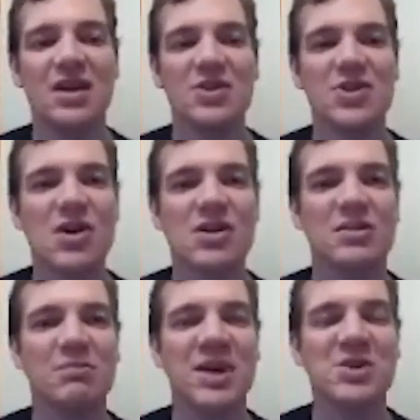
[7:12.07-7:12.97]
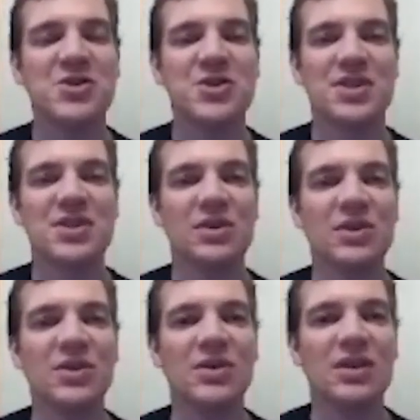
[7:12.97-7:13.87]
Shardeum measures its
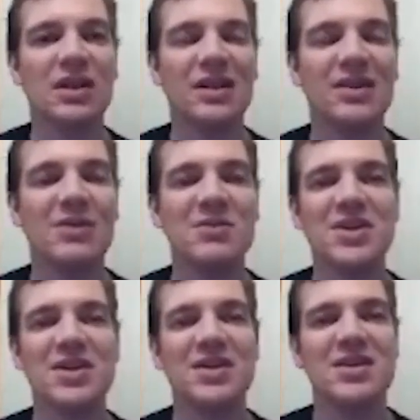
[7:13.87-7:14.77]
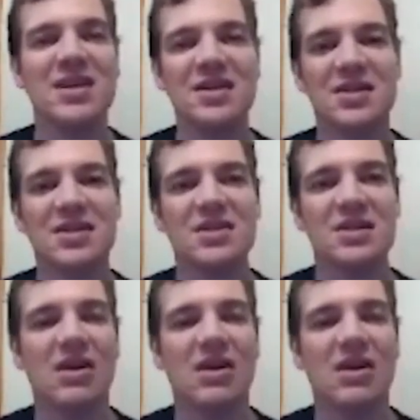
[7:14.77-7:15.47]
load and comes to consensus